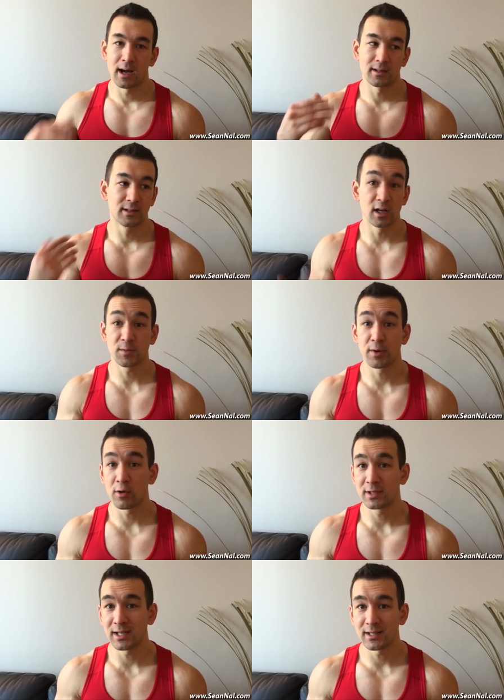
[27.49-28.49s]
Uh, does
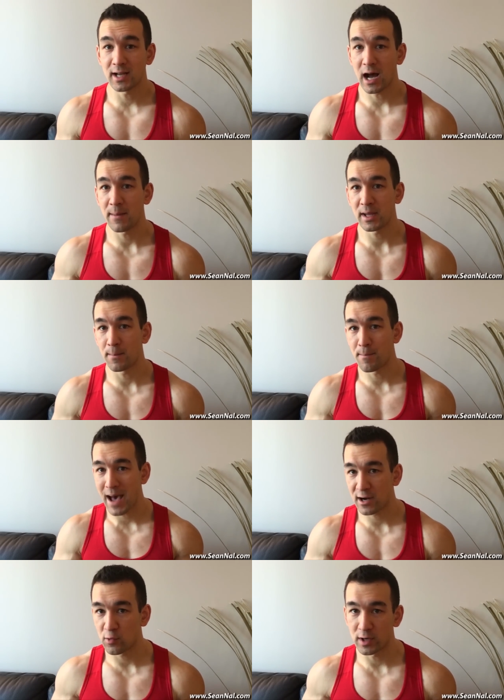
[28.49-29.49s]
protein timing
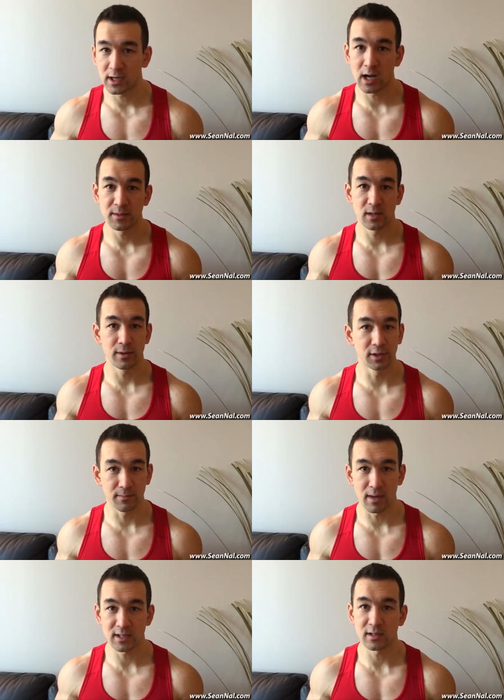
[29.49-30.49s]
matter when it comes to
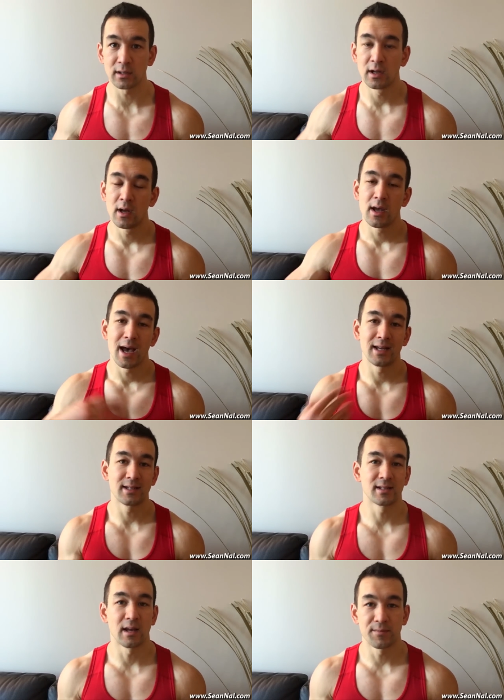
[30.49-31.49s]
building muscle, and
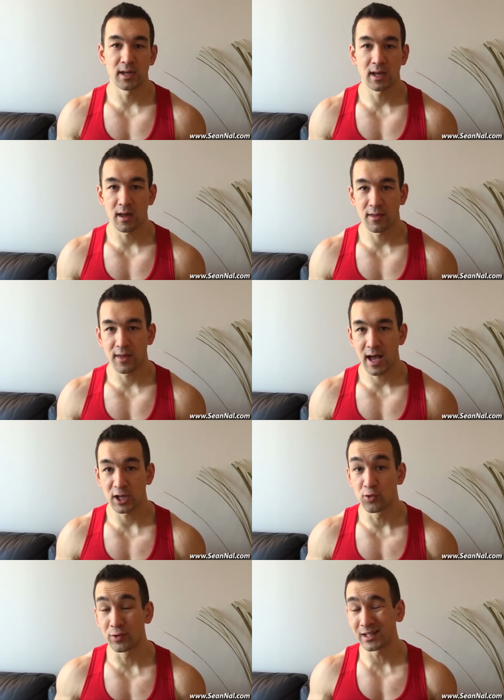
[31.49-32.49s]
is it something
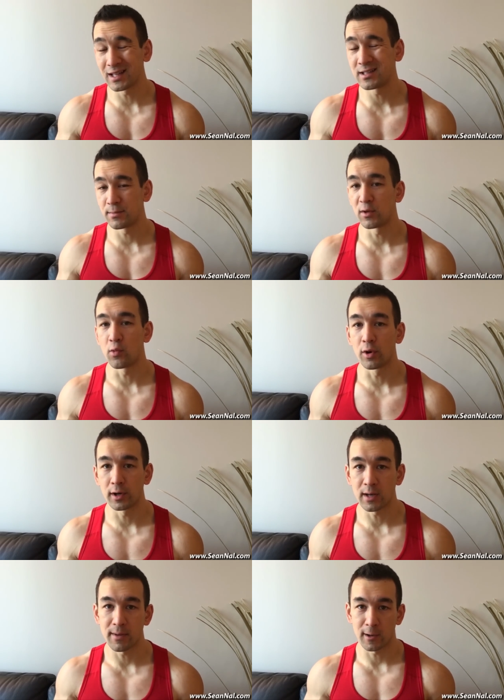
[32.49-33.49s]
that you really need to be
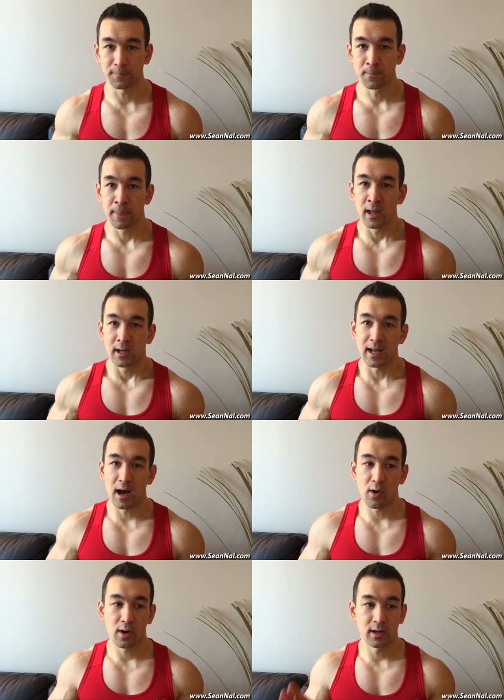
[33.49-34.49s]
worrying about?
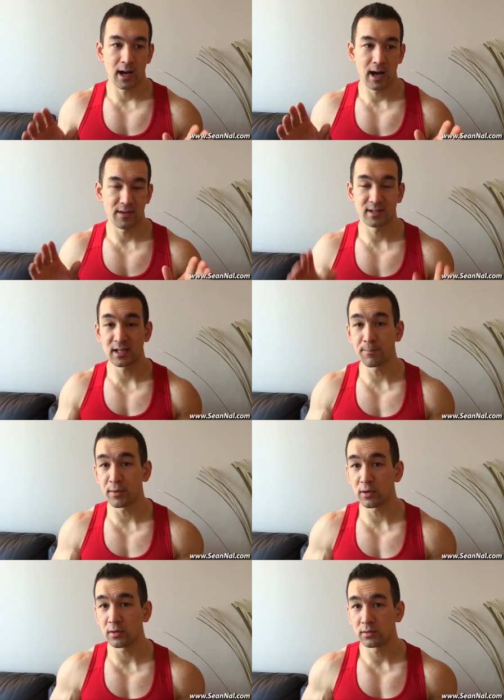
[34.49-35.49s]
Now, uh, the
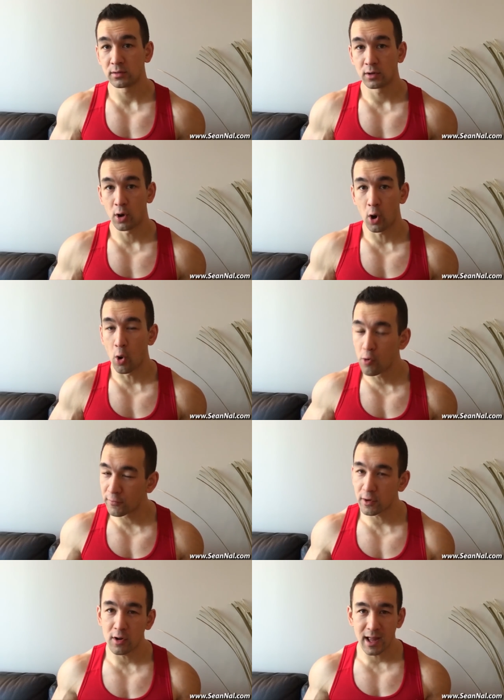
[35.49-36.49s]
simple
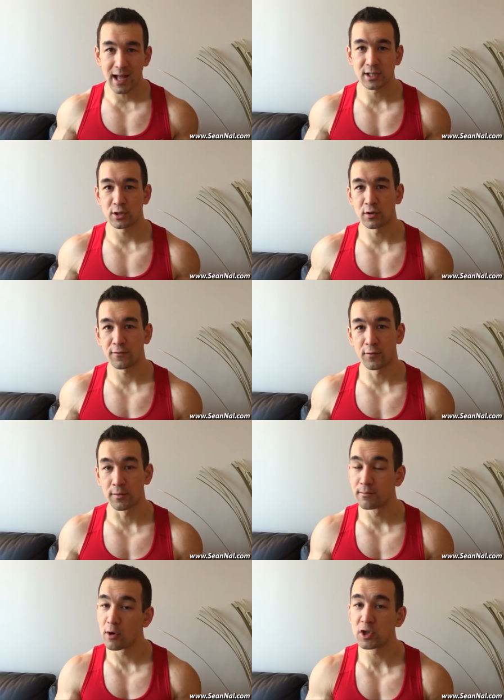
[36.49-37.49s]
overall answer
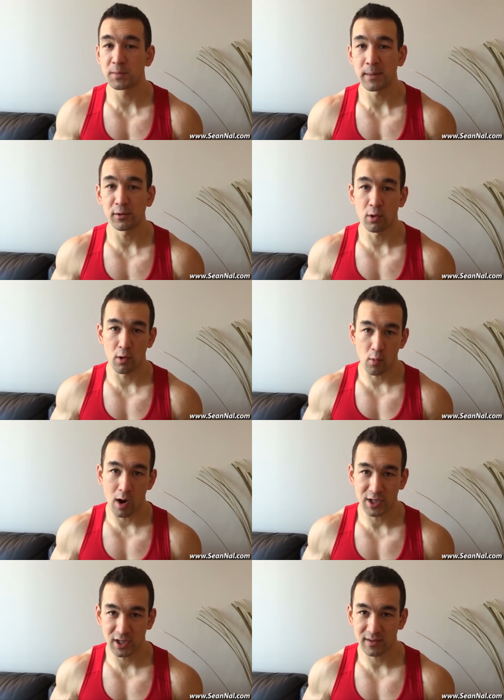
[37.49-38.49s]
for most people who are
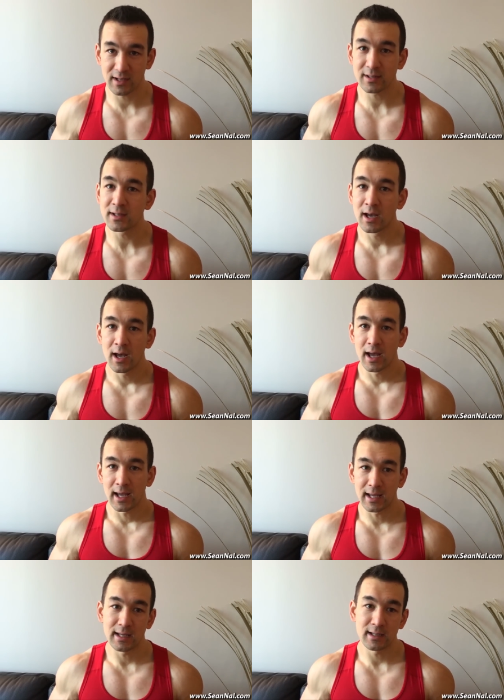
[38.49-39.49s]
watching this
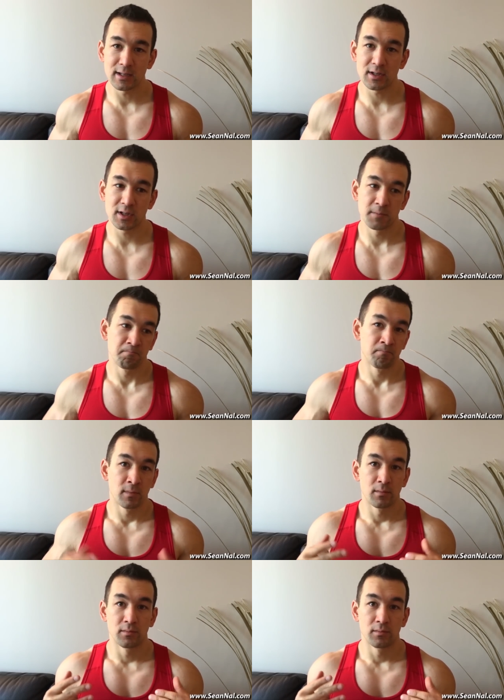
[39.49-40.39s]
is